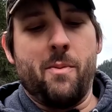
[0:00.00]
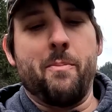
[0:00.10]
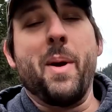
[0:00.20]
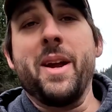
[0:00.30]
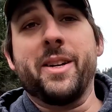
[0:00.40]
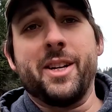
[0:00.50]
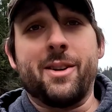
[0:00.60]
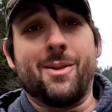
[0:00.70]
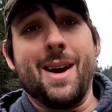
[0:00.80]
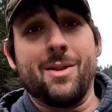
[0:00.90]
banged it
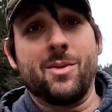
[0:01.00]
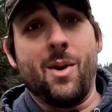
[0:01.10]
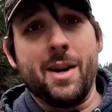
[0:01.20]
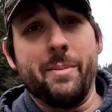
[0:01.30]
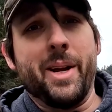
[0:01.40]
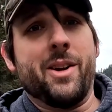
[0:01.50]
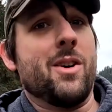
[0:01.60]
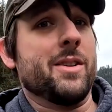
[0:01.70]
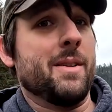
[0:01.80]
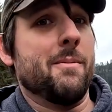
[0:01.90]
around quite a bit
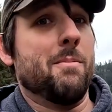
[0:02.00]
on